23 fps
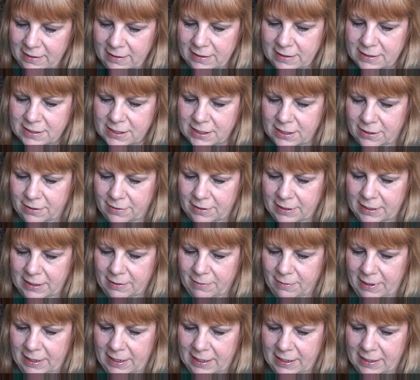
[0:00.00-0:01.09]
So
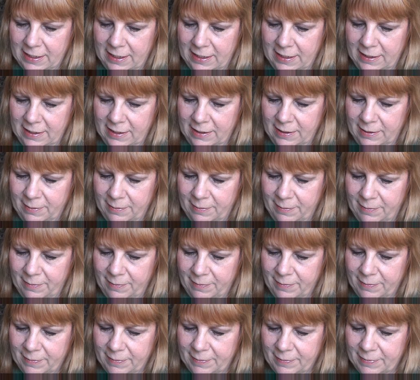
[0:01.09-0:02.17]
anyway,
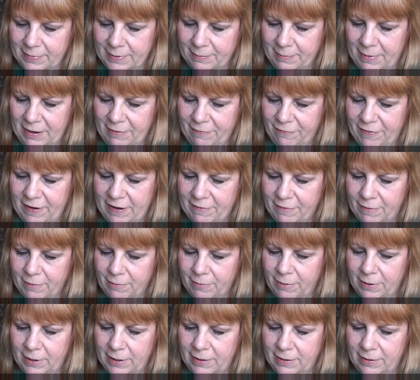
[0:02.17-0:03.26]
um, my favorite
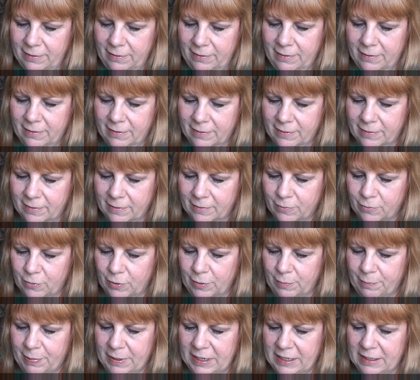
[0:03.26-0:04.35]
one
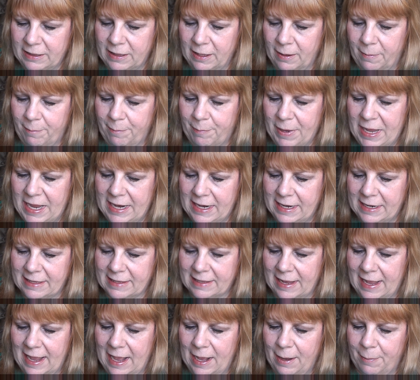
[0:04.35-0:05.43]
would be the
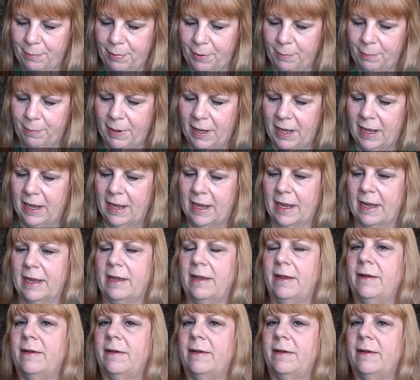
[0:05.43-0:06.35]
baked apple pie.